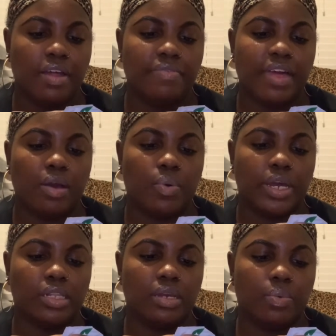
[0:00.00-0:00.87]
they
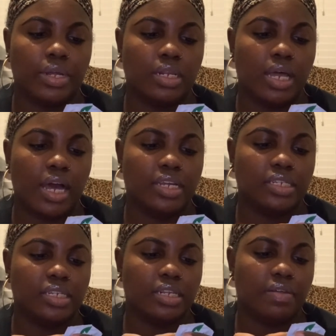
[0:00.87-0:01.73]
quickly
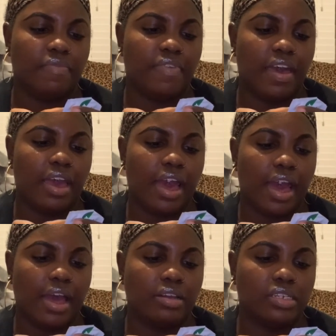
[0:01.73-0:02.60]
realized they
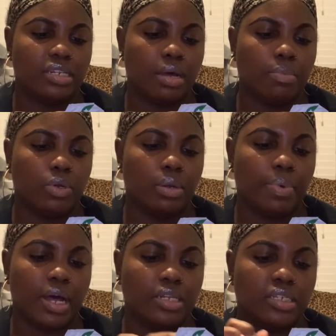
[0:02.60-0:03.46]
had stumbled
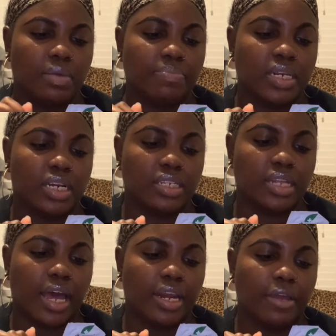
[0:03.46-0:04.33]
upon something
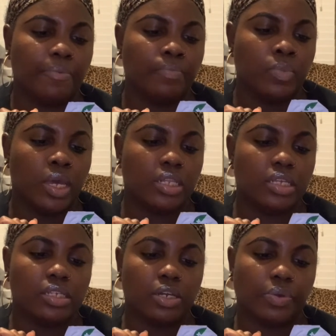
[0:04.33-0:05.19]
exciting. The
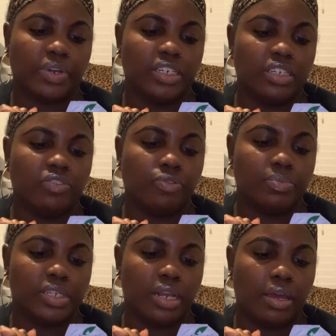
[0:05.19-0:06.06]
secretions from
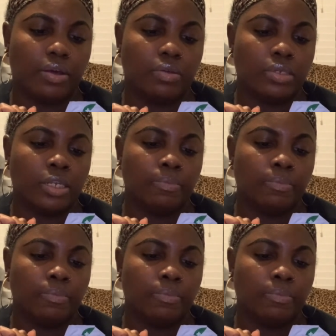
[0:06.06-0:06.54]
snails